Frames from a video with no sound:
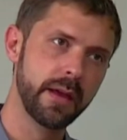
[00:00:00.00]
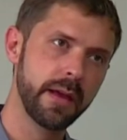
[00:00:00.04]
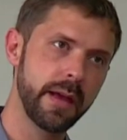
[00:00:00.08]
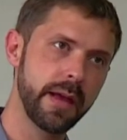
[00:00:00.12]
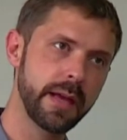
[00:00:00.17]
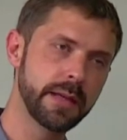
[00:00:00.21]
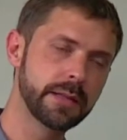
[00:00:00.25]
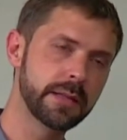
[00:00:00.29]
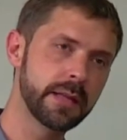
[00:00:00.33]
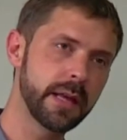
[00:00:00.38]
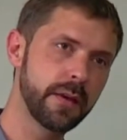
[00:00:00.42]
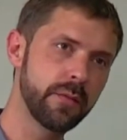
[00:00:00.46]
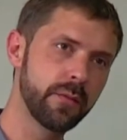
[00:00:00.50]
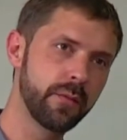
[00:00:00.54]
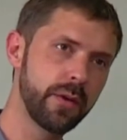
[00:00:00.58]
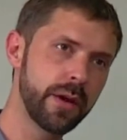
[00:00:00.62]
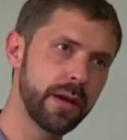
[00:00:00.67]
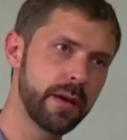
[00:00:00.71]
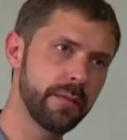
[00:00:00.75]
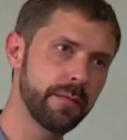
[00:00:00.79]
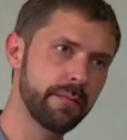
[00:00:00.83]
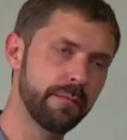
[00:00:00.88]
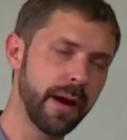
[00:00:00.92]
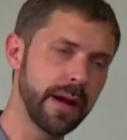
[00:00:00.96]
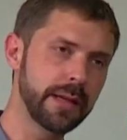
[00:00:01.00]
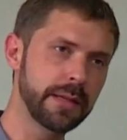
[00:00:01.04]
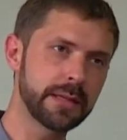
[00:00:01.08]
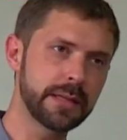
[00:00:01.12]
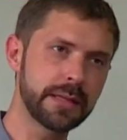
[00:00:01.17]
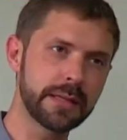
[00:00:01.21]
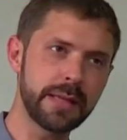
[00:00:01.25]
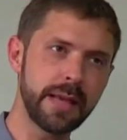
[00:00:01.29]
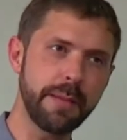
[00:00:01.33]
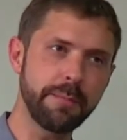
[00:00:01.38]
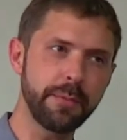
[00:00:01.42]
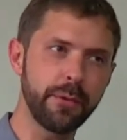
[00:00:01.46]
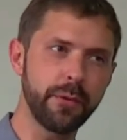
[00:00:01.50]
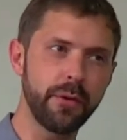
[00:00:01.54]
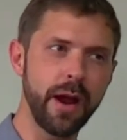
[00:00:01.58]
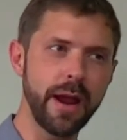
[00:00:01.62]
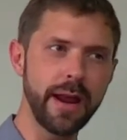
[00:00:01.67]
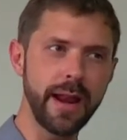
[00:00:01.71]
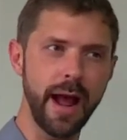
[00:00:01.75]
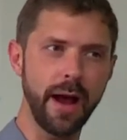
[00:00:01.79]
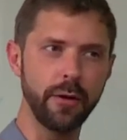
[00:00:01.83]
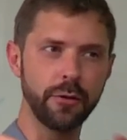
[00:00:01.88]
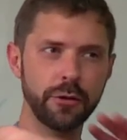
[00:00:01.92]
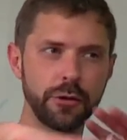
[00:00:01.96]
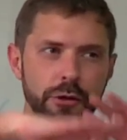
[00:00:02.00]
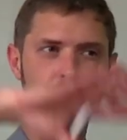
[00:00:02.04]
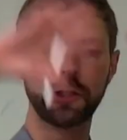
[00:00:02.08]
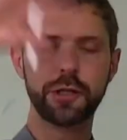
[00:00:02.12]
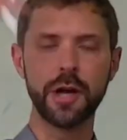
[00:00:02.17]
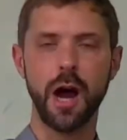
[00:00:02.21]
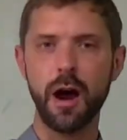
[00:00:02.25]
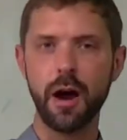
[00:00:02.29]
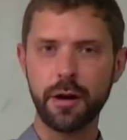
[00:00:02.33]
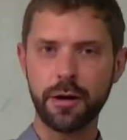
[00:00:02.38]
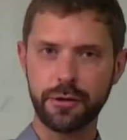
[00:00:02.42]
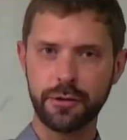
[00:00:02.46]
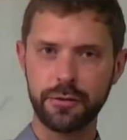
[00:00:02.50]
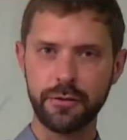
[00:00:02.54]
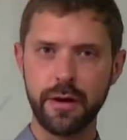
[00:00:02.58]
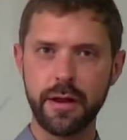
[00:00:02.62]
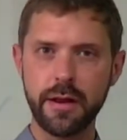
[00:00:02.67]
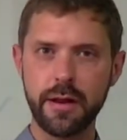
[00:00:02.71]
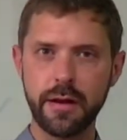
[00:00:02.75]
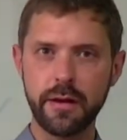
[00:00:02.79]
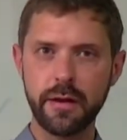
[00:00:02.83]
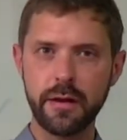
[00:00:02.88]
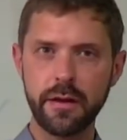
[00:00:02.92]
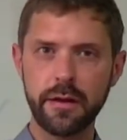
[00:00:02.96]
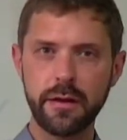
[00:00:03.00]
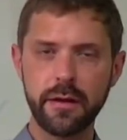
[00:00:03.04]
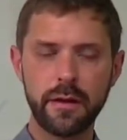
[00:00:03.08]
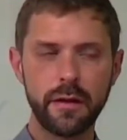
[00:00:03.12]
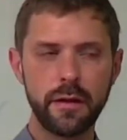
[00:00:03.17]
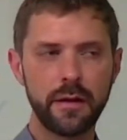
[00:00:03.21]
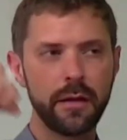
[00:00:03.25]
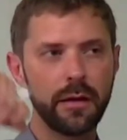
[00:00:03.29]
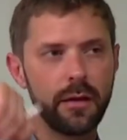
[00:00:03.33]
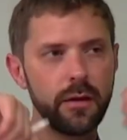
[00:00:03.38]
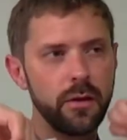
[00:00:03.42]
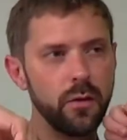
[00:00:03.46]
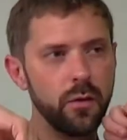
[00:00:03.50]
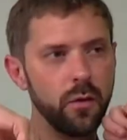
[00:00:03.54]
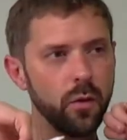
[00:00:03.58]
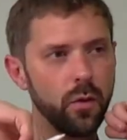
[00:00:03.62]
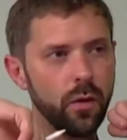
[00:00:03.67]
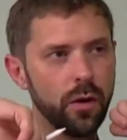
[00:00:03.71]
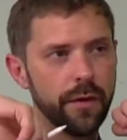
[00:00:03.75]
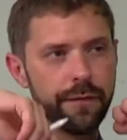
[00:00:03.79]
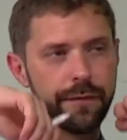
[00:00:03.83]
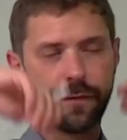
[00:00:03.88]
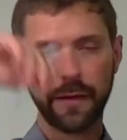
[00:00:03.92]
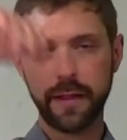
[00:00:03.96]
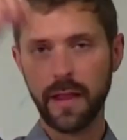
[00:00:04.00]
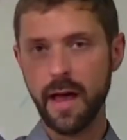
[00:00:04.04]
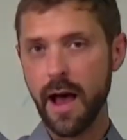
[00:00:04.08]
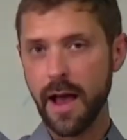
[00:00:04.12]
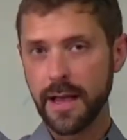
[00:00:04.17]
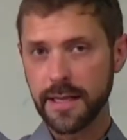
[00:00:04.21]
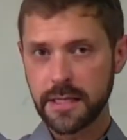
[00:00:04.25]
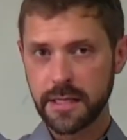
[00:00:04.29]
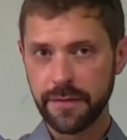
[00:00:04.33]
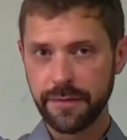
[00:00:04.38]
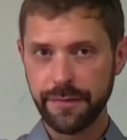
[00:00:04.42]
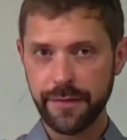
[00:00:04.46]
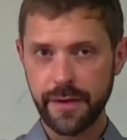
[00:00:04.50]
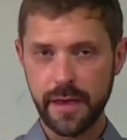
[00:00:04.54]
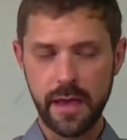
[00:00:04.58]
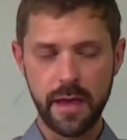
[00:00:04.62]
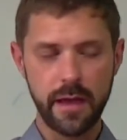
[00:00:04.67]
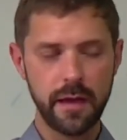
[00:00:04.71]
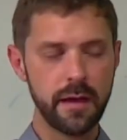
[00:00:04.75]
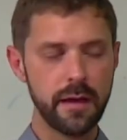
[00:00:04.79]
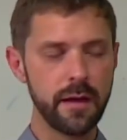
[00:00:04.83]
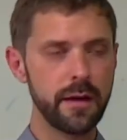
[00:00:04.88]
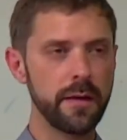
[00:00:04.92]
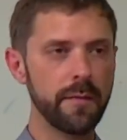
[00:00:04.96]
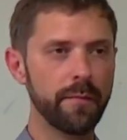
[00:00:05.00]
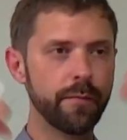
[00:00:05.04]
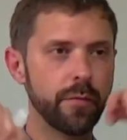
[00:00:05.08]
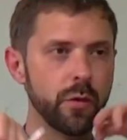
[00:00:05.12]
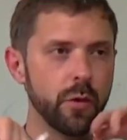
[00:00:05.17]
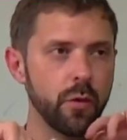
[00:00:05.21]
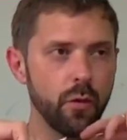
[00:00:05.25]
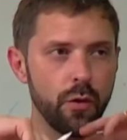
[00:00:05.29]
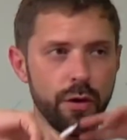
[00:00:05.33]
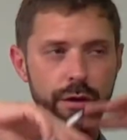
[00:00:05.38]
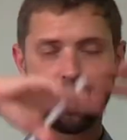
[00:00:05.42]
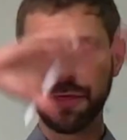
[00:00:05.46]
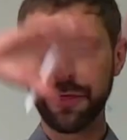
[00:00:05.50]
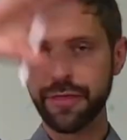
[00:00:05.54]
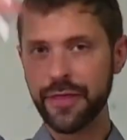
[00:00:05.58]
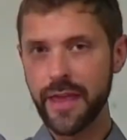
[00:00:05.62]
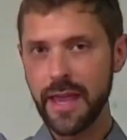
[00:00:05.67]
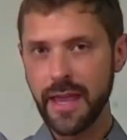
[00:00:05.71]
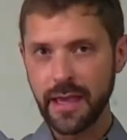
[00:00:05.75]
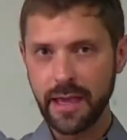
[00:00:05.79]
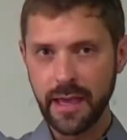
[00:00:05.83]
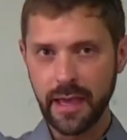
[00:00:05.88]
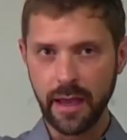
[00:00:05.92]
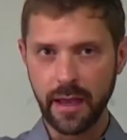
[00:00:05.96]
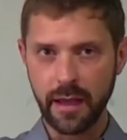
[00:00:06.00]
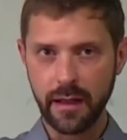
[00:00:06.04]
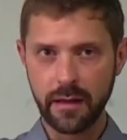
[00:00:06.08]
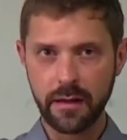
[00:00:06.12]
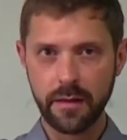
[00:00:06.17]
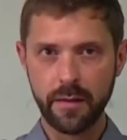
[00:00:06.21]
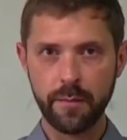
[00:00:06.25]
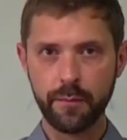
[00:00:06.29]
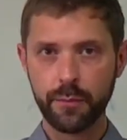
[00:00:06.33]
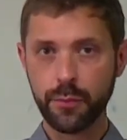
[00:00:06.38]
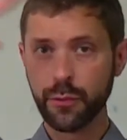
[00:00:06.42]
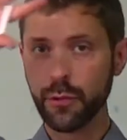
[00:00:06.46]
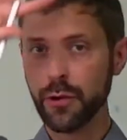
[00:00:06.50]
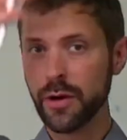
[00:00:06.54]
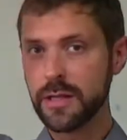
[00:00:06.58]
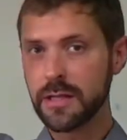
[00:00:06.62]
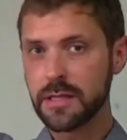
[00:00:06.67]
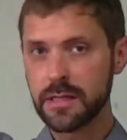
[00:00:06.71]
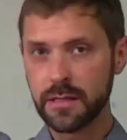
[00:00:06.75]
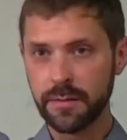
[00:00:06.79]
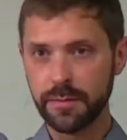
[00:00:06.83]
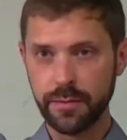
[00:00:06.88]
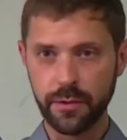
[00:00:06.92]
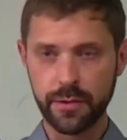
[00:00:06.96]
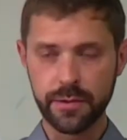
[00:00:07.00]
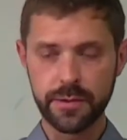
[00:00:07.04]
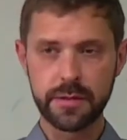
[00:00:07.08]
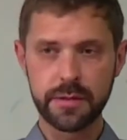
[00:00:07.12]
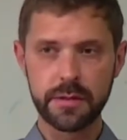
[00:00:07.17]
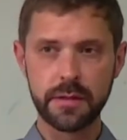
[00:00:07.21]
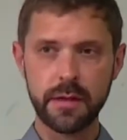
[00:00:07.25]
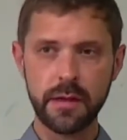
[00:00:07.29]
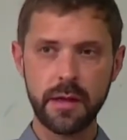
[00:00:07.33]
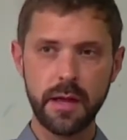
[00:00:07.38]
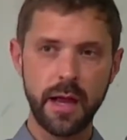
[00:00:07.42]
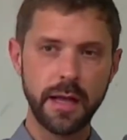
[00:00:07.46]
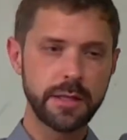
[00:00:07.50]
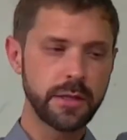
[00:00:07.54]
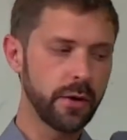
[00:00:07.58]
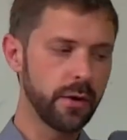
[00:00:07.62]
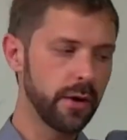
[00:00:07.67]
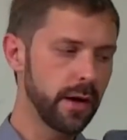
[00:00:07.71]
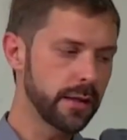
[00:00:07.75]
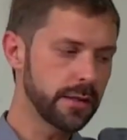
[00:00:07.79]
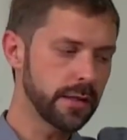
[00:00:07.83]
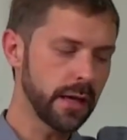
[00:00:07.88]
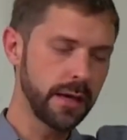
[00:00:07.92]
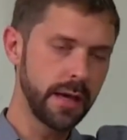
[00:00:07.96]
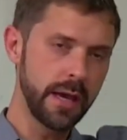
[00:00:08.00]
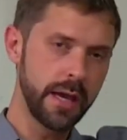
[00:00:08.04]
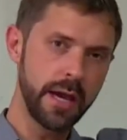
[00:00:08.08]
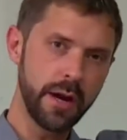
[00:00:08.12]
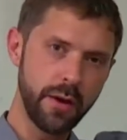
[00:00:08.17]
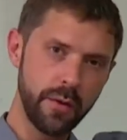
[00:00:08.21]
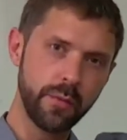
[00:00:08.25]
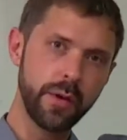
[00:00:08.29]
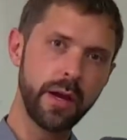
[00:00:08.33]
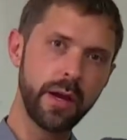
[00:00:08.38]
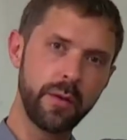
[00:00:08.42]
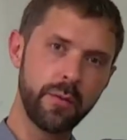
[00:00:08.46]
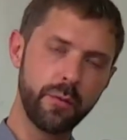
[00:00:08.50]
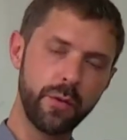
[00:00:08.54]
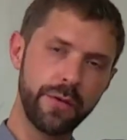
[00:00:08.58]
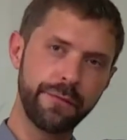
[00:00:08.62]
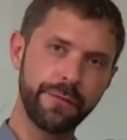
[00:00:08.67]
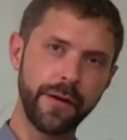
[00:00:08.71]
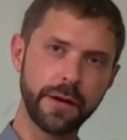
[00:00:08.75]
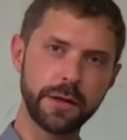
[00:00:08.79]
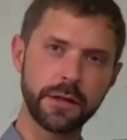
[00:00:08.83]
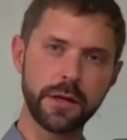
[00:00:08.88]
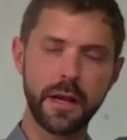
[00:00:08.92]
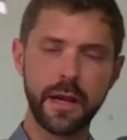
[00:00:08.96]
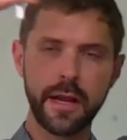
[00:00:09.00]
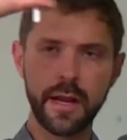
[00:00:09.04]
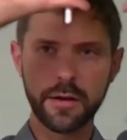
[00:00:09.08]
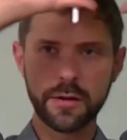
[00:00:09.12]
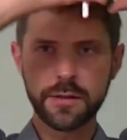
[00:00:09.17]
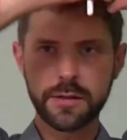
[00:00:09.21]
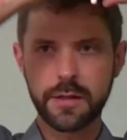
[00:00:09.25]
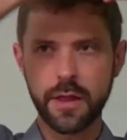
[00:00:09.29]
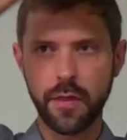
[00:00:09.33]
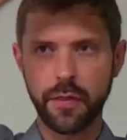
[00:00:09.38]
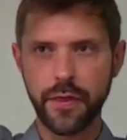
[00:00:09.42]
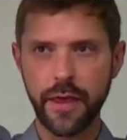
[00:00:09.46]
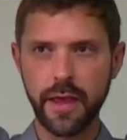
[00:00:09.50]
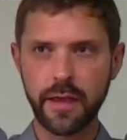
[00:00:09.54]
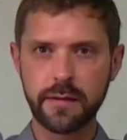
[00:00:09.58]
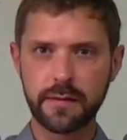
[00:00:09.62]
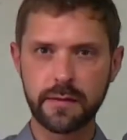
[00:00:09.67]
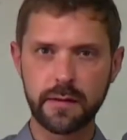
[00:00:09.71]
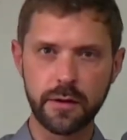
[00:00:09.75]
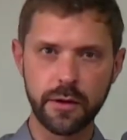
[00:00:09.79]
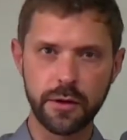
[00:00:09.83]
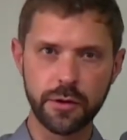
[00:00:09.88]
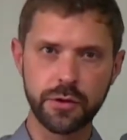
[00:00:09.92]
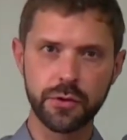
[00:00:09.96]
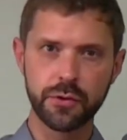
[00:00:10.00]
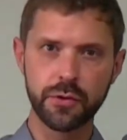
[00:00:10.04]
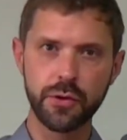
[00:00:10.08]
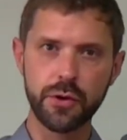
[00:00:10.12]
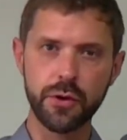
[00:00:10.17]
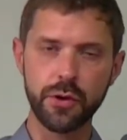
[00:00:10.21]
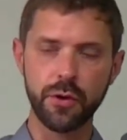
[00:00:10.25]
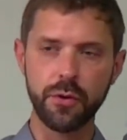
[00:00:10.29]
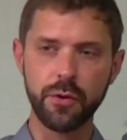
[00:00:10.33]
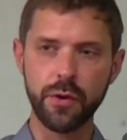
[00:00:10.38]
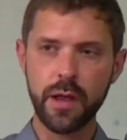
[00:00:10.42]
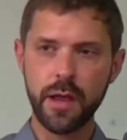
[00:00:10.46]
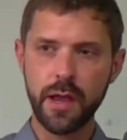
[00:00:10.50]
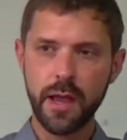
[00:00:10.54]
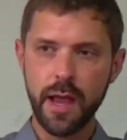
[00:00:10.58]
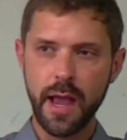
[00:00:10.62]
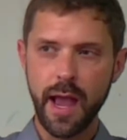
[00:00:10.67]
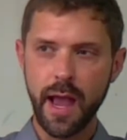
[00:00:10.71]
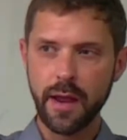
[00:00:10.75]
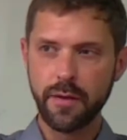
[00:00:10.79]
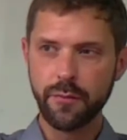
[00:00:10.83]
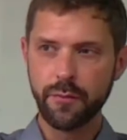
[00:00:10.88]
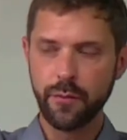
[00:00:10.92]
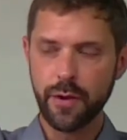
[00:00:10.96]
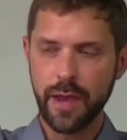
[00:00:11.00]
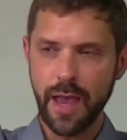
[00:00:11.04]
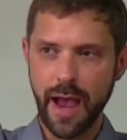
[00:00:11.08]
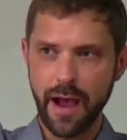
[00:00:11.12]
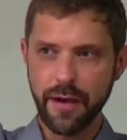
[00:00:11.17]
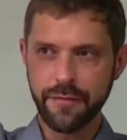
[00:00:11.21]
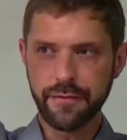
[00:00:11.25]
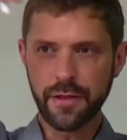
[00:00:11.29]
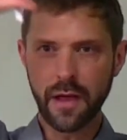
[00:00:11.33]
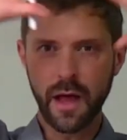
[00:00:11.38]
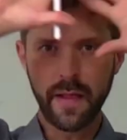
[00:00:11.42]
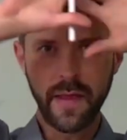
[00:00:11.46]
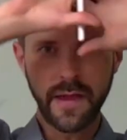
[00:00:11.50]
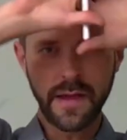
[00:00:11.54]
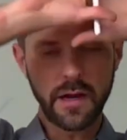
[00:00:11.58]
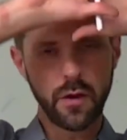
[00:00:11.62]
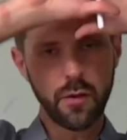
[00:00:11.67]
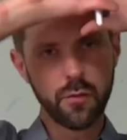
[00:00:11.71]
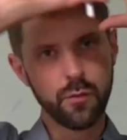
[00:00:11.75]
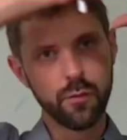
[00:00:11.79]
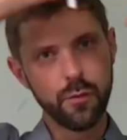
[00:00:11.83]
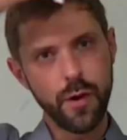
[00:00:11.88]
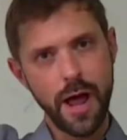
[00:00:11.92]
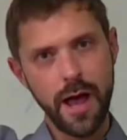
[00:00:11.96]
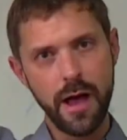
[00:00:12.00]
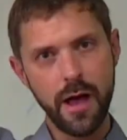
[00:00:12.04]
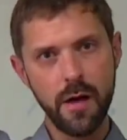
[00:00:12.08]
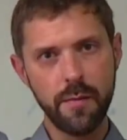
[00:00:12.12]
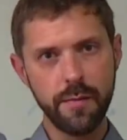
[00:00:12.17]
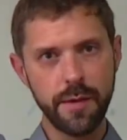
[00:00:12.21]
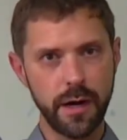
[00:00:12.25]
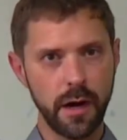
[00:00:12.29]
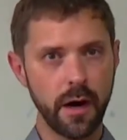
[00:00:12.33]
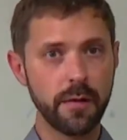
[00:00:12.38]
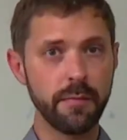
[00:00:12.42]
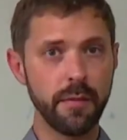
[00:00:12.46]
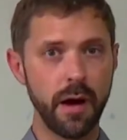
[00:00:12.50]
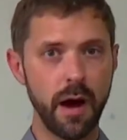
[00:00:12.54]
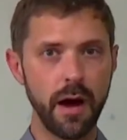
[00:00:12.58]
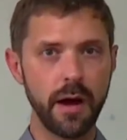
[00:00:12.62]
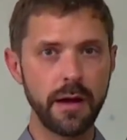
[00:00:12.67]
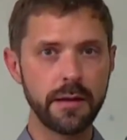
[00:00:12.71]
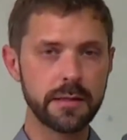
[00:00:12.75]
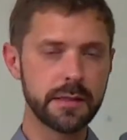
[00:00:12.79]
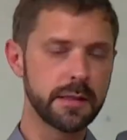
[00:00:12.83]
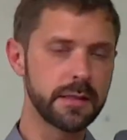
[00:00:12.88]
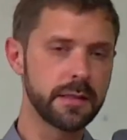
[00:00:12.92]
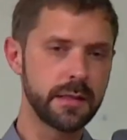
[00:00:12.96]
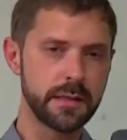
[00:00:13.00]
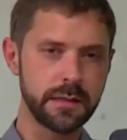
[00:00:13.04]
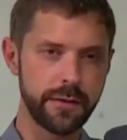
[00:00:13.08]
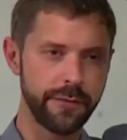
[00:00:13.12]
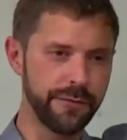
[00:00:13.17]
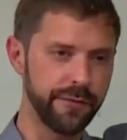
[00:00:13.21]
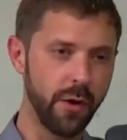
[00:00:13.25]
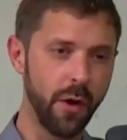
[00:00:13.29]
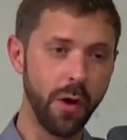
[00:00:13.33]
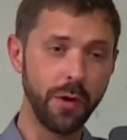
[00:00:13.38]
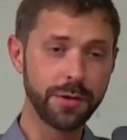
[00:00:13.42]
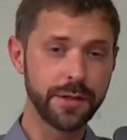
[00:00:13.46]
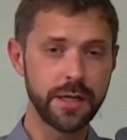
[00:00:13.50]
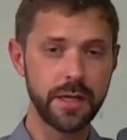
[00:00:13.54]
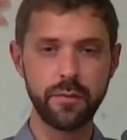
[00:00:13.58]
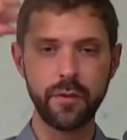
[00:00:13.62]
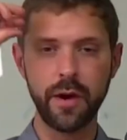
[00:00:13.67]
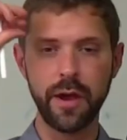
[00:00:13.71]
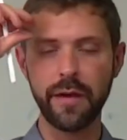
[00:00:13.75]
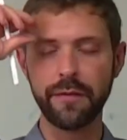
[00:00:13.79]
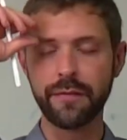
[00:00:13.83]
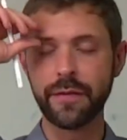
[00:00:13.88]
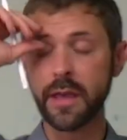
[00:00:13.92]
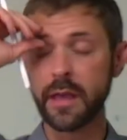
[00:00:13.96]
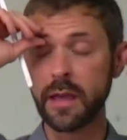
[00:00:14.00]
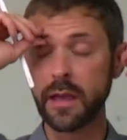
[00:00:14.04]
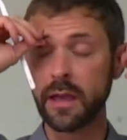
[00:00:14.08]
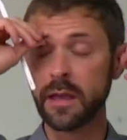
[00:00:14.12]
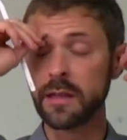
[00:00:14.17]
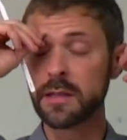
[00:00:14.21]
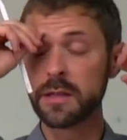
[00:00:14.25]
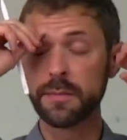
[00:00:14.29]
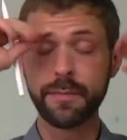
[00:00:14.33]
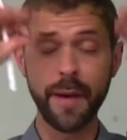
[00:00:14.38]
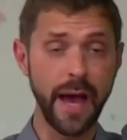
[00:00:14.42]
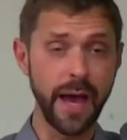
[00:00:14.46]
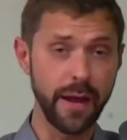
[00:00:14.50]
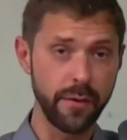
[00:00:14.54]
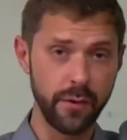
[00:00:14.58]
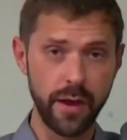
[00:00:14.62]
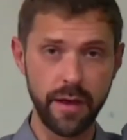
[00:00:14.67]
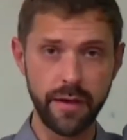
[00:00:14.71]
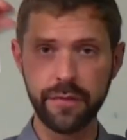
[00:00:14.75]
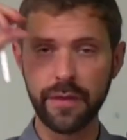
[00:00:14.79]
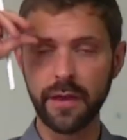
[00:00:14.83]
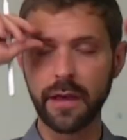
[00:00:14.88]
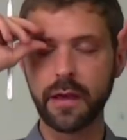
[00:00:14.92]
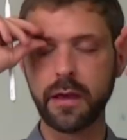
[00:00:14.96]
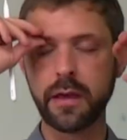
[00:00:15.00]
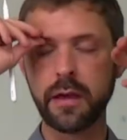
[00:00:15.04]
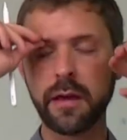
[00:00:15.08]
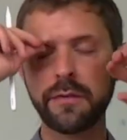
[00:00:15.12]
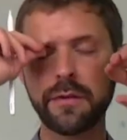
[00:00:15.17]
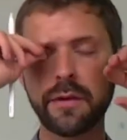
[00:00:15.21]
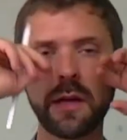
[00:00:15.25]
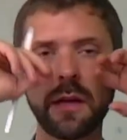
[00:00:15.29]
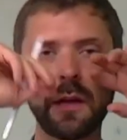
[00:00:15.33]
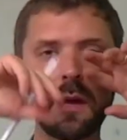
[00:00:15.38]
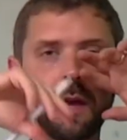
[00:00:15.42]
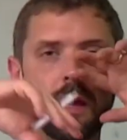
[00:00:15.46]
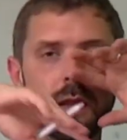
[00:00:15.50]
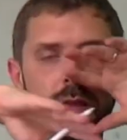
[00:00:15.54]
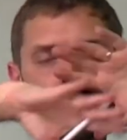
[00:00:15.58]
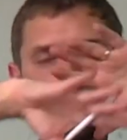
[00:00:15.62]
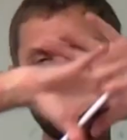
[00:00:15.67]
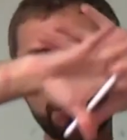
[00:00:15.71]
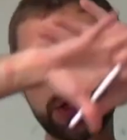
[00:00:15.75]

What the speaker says: is that we might separate out doctrine or philosophy or thinking, principles. And so it's like here we function, here's the things that are true, and we have like a realm in our minds. This is a faulty way of thinking. It's a bad way of thinking of it. There's the